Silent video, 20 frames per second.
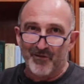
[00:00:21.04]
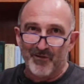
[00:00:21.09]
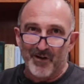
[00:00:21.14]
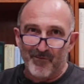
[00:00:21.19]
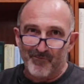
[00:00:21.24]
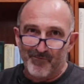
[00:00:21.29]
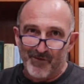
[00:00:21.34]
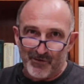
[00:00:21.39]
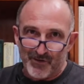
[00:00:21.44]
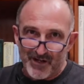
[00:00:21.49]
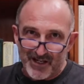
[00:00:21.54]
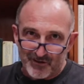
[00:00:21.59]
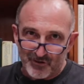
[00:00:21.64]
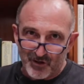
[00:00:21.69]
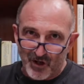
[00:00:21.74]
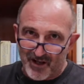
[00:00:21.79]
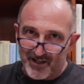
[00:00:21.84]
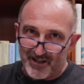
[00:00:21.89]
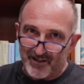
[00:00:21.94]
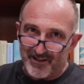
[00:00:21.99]
I'm very
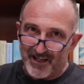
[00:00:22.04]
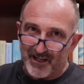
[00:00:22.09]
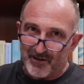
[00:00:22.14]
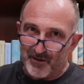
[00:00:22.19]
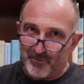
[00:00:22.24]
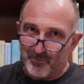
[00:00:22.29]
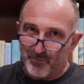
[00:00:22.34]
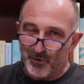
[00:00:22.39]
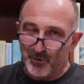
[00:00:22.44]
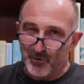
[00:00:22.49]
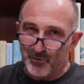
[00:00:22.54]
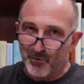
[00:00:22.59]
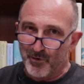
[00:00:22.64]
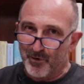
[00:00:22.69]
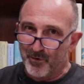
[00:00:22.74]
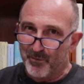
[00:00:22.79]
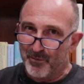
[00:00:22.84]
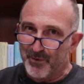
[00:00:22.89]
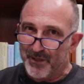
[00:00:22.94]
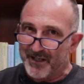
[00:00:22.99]
excited that the book
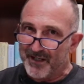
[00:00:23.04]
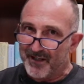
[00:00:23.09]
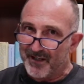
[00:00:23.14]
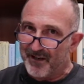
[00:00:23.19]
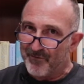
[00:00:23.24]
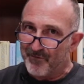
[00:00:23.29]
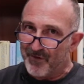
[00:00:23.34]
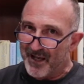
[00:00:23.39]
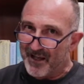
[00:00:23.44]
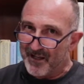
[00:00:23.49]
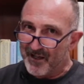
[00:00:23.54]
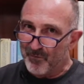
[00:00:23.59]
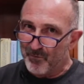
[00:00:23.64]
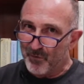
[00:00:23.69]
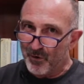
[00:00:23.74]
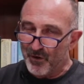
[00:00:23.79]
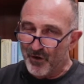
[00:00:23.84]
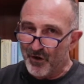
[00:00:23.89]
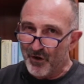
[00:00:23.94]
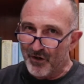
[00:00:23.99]
will be
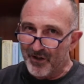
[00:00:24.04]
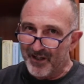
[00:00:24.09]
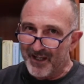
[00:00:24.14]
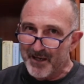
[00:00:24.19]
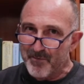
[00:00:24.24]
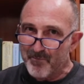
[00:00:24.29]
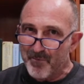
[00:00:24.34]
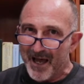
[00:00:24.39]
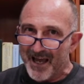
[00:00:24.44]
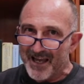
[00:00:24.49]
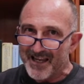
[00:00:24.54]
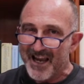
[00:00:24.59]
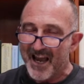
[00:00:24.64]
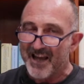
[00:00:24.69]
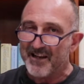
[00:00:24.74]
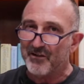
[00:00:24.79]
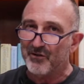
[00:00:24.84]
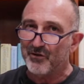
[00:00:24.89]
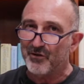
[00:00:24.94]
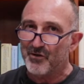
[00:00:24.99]
available early May,
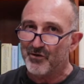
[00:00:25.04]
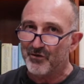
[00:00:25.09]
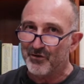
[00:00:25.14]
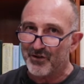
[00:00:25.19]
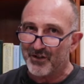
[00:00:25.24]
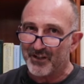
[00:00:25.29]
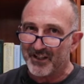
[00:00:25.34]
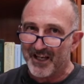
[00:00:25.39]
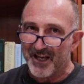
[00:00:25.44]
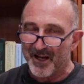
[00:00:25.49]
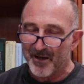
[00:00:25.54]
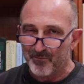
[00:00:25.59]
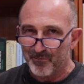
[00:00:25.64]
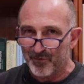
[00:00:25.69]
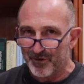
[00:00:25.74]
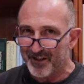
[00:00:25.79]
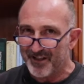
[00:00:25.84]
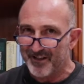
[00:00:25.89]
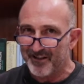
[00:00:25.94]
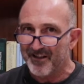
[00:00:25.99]
and as soon as it comes
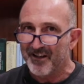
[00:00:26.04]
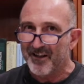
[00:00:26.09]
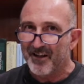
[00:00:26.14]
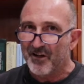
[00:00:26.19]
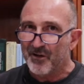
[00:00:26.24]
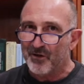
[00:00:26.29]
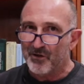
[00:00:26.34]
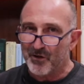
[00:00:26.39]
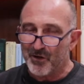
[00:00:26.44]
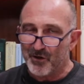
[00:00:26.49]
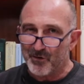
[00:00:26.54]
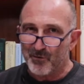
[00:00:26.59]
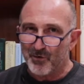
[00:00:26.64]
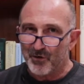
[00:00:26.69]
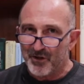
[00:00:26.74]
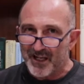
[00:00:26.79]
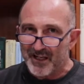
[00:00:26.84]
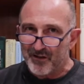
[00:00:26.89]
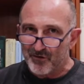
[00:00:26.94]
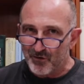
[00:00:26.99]
in, you will
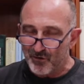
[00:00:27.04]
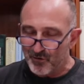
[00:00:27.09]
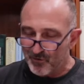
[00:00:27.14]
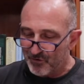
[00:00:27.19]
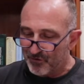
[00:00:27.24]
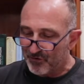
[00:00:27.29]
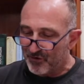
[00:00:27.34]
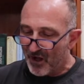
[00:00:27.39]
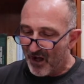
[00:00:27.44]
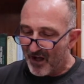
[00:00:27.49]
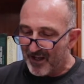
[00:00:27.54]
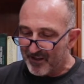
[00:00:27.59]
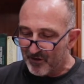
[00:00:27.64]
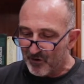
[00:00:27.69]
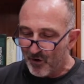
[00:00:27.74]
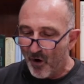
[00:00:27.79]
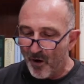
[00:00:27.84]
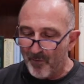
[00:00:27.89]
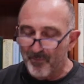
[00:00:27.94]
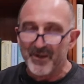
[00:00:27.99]
get your signed
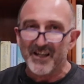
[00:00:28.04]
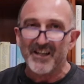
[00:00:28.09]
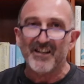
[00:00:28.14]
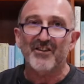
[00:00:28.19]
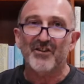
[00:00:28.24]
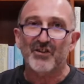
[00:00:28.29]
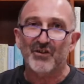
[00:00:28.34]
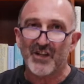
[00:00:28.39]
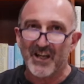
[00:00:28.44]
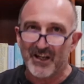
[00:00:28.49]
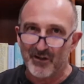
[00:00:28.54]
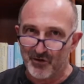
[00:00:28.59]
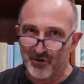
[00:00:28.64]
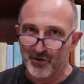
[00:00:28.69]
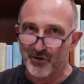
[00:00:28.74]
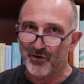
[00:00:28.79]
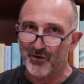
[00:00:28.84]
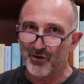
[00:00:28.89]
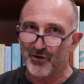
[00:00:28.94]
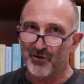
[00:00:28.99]
copy sent
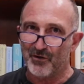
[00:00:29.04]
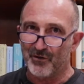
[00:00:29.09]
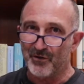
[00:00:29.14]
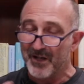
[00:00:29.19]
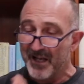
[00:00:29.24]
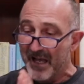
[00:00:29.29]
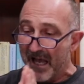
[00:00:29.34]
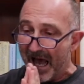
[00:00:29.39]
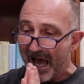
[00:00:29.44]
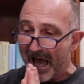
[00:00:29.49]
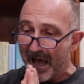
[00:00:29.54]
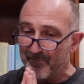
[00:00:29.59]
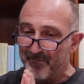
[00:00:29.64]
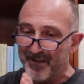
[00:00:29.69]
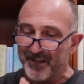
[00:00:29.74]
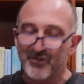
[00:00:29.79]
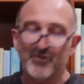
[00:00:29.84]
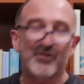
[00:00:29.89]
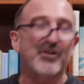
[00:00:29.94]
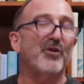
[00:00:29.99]
to you.
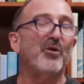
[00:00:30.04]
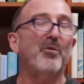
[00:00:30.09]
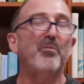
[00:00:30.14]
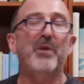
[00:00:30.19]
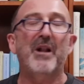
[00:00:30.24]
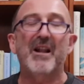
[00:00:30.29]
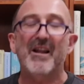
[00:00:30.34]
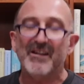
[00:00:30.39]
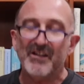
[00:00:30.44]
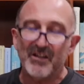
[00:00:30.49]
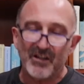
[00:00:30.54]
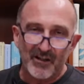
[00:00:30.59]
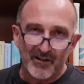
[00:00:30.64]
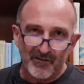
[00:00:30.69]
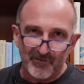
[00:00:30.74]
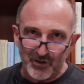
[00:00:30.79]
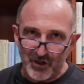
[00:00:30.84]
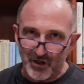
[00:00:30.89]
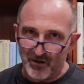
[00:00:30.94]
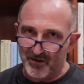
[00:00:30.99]
There's still plenty
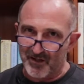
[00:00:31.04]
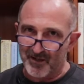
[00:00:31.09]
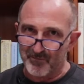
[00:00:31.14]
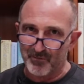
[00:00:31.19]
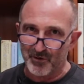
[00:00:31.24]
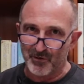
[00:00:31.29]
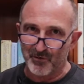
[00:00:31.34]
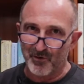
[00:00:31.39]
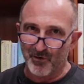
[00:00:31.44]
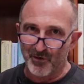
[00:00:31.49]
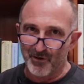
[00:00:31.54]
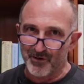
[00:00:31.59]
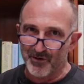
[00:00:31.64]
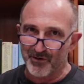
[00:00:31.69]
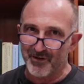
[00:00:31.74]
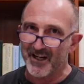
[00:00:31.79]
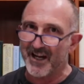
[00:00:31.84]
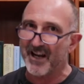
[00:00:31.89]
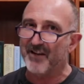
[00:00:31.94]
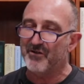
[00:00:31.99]
of time to order
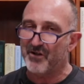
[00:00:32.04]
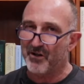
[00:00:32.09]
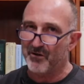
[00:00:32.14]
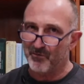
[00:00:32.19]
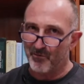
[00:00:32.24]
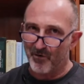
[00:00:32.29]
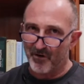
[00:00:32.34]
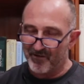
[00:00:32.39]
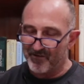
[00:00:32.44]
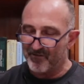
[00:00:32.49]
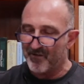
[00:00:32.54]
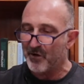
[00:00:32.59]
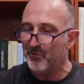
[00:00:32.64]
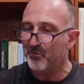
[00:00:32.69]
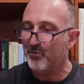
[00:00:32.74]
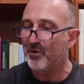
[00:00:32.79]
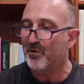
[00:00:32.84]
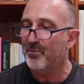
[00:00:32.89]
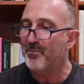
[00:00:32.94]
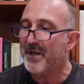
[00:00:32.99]
it, and don't worry, there
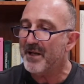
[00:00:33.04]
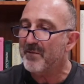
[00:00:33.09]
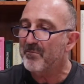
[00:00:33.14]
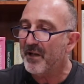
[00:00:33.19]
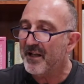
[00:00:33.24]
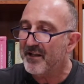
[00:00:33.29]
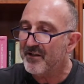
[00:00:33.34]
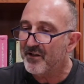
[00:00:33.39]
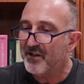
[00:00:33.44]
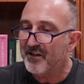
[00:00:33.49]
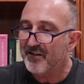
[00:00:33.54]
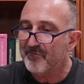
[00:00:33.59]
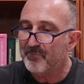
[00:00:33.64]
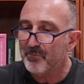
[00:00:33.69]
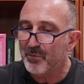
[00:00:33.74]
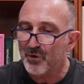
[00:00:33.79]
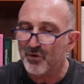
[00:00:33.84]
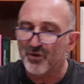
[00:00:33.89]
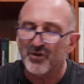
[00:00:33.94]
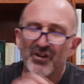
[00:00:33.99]
will be plenty of
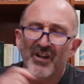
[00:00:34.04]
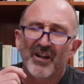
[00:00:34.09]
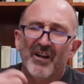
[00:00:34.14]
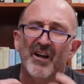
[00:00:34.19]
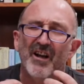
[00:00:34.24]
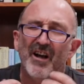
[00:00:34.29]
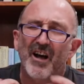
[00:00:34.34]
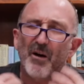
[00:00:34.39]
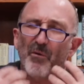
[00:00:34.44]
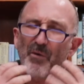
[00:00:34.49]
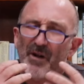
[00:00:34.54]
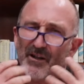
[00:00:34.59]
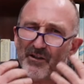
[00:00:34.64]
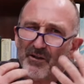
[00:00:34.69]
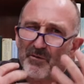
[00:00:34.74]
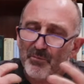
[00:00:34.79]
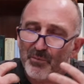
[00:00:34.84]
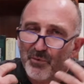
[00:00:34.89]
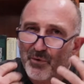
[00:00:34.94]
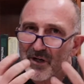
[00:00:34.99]
books. I wanted to
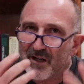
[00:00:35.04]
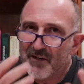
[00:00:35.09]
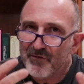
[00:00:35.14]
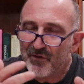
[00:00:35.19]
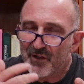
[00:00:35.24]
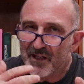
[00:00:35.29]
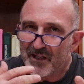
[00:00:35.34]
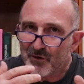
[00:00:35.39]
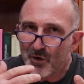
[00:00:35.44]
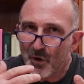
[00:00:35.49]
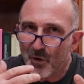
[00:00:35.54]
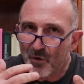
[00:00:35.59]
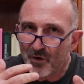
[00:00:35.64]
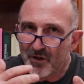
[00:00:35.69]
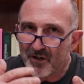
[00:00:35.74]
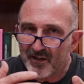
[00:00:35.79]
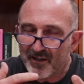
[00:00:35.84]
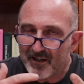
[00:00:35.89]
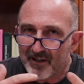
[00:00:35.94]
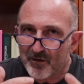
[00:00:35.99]
briefly
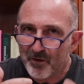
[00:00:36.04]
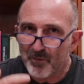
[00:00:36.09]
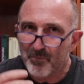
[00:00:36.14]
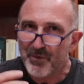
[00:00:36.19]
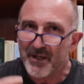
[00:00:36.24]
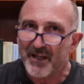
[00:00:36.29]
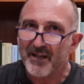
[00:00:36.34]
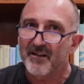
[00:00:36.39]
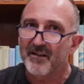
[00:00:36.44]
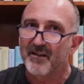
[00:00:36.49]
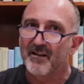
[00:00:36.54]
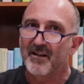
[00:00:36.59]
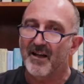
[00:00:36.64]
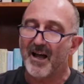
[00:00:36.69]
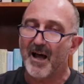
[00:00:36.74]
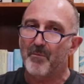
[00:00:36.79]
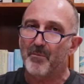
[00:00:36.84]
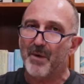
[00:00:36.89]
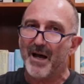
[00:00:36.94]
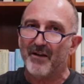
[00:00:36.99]
talk a little bit
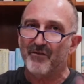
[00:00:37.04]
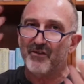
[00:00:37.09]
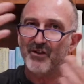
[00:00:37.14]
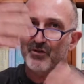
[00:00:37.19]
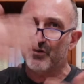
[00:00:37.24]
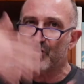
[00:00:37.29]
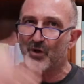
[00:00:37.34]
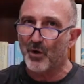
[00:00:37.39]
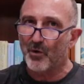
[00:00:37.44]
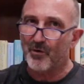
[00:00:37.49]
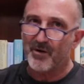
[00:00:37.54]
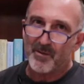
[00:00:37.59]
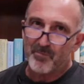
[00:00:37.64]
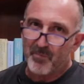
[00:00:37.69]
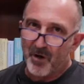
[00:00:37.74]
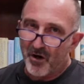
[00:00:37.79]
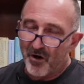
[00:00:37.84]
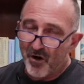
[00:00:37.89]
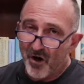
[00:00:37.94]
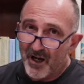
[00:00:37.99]
about the story
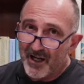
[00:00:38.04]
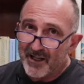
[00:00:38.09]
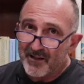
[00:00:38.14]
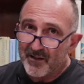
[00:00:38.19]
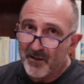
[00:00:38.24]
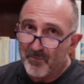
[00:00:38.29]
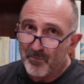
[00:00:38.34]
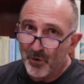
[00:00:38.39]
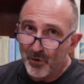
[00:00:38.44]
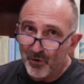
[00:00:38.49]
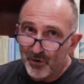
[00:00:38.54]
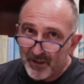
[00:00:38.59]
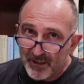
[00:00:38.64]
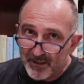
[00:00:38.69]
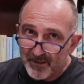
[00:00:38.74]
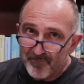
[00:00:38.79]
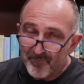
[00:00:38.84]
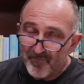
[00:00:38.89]
behind the book.